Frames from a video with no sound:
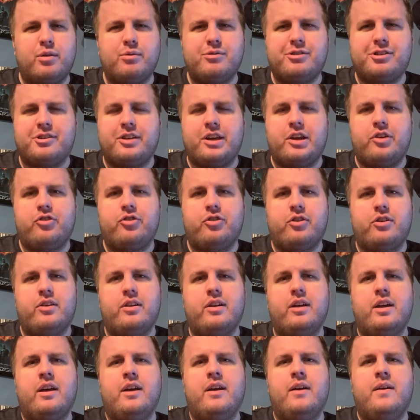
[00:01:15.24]
station.
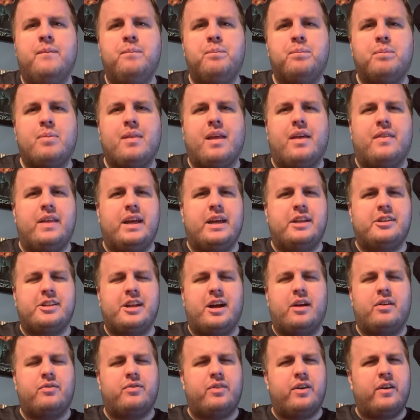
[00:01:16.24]
They
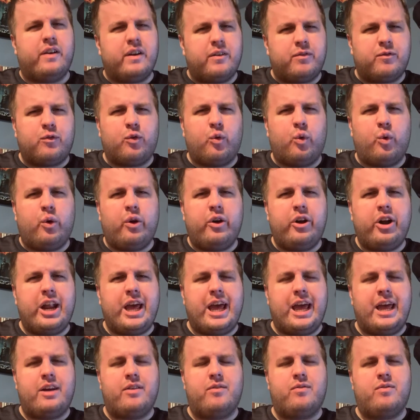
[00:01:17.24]
sound very foreign
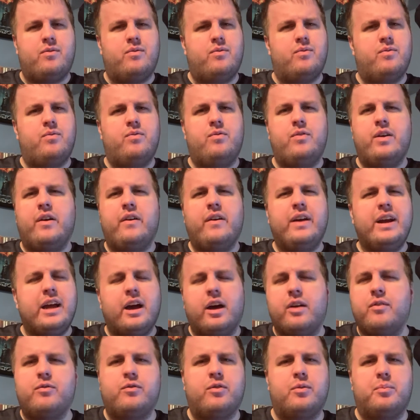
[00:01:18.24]
and very
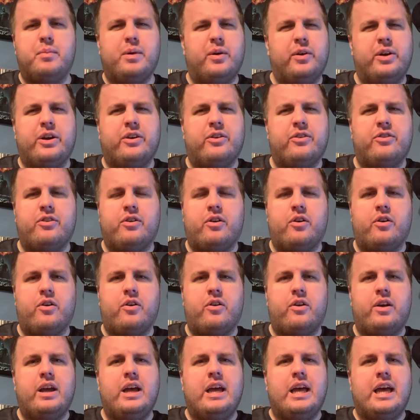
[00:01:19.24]
unfamiliar to
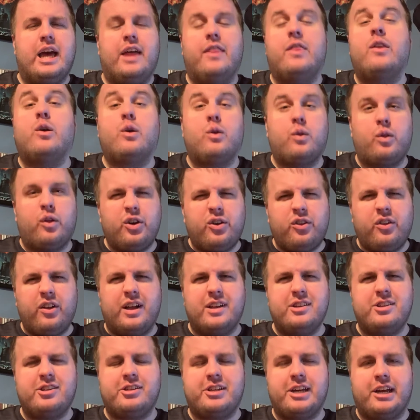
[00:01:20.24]
her, and they're a little
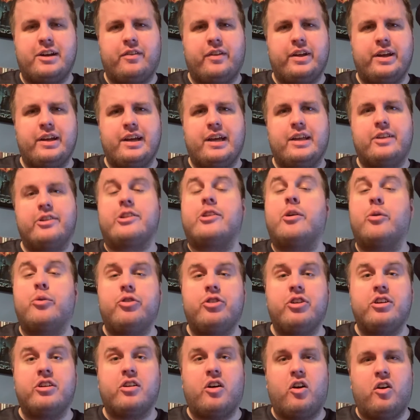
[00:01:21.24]
unsettling, and so
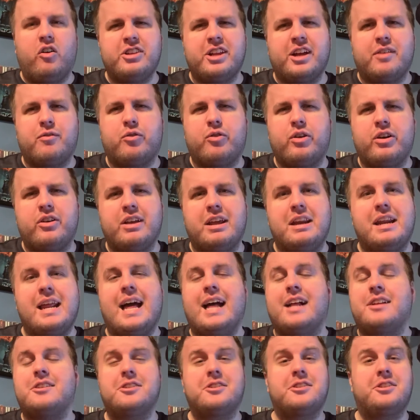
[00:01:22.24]
she calls Everett and
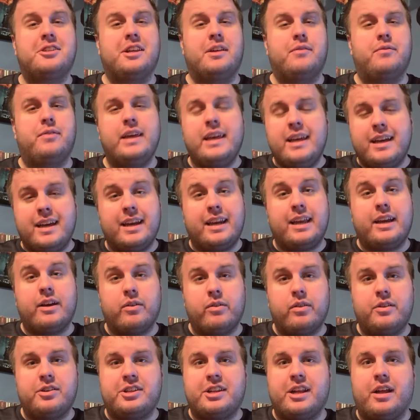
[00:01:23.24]
asks if he can hear
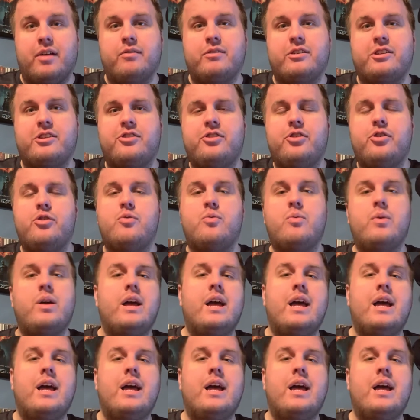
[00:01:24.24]
the sounds too.